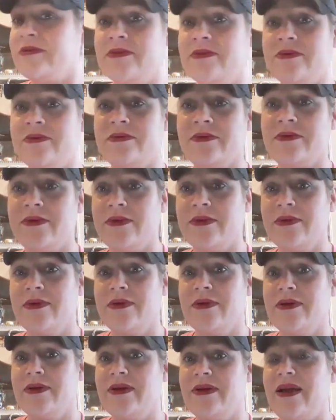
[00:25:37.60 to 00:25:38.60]
love my
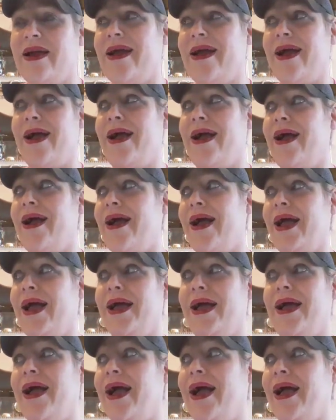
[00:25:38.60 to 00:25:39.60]
attitude.
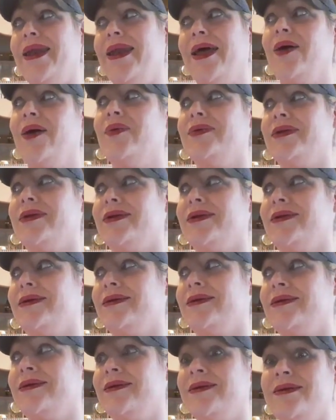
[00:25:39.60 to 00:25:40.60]
I don't.
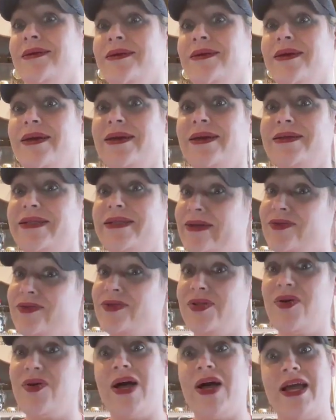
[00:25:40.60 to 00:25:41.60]

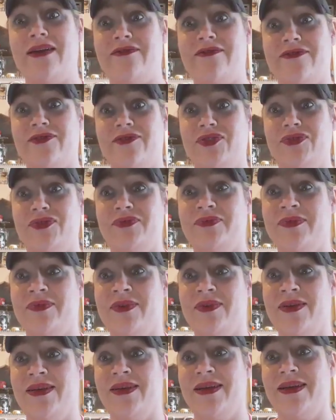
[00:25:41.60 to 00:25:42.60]
Sounds a little hateful. Well, I
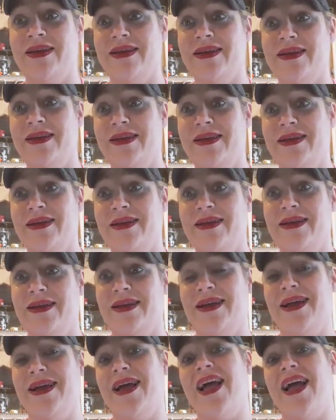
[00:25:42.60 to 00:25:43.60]
love myself, so
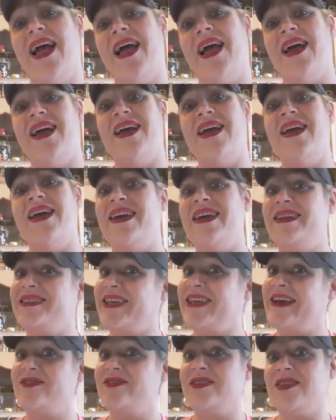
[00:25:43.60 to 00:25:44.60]
that's all that matters. It
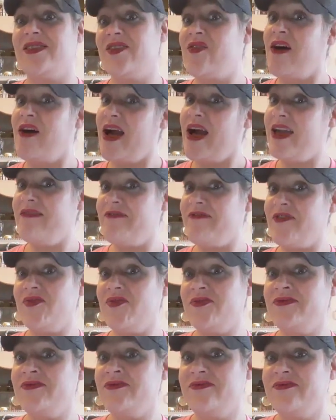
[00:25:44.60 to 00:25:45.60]
sounds a little
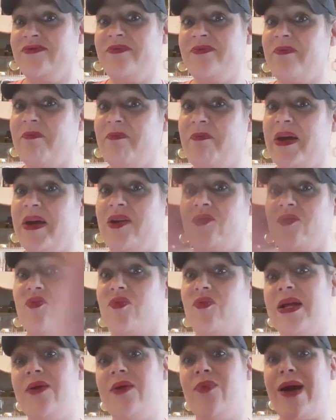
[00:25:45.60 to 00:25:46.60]
hateful. Better
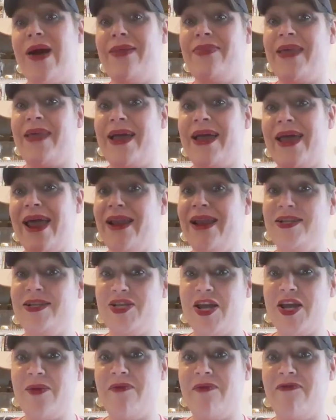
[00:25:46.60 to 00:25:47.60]
rewind that
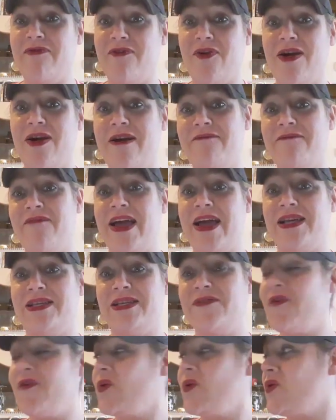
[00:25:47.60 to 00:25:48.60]
attitude before I
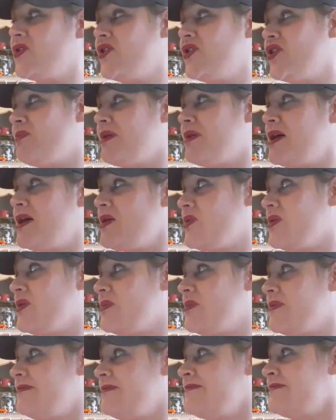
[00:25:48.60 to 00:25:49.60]
fast forward your butt
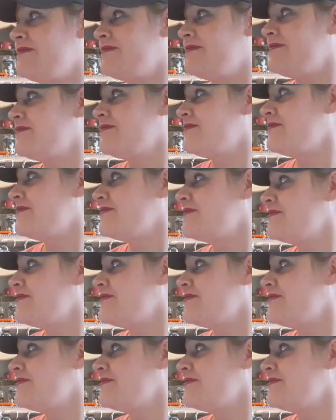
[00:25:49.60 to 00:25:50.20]
whooping. What are you